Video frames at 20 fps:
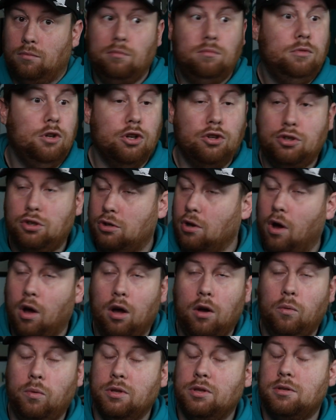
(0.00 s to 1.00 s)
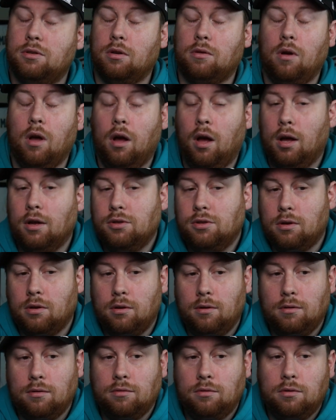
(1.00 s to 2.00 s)
You saw it with
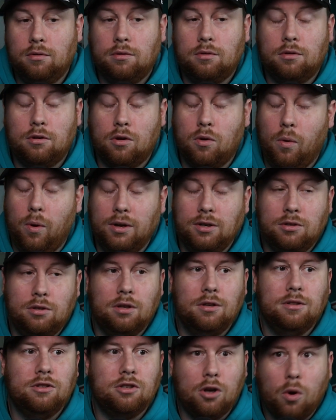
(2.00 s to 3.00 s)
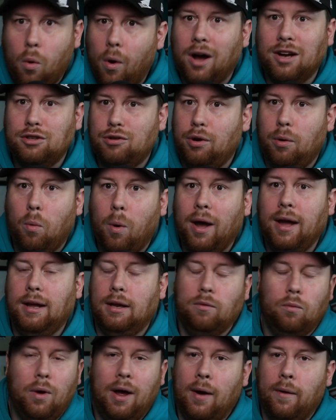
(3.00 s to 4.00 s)
Zaquandre White.
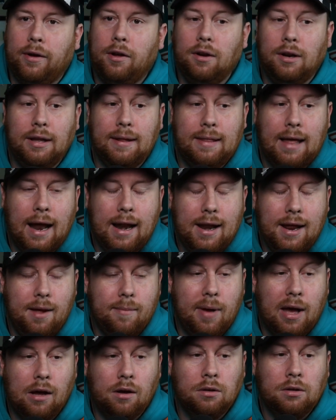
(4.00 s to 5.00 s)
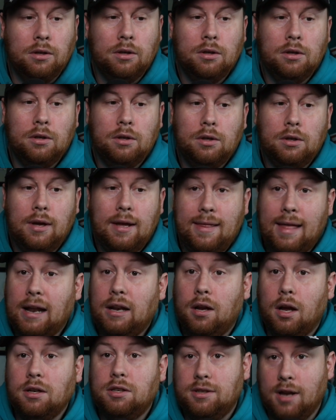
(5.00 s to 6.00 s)
Wow, I couldn't get that name out. That
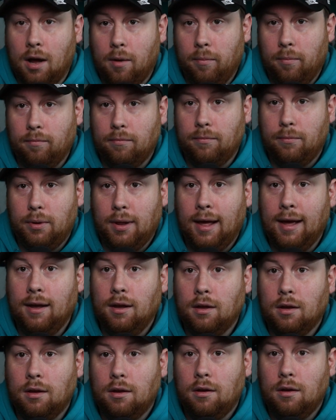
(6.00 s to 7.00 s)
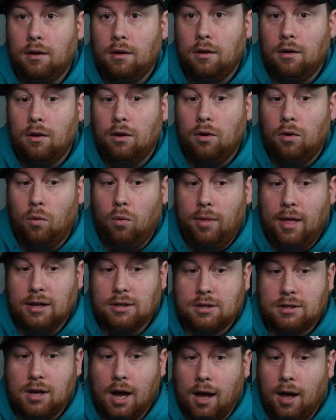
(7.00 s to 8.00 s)
touchdown play that
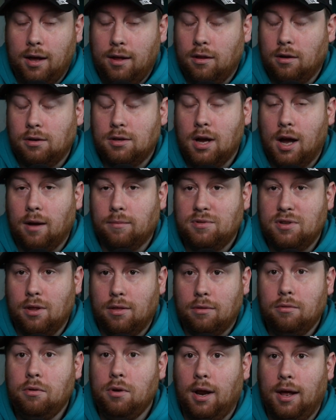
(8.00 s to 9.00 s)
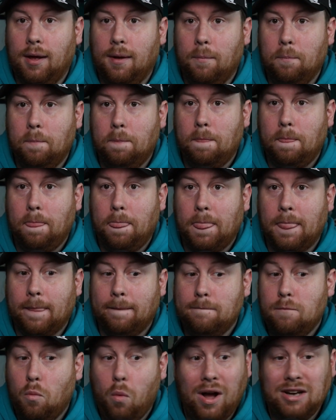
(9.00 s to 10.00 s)
Skylar Thompson threw to him.
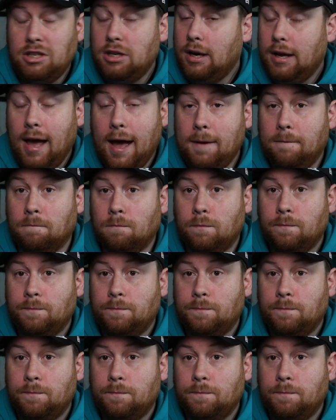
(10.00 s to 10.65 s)
Watch it again.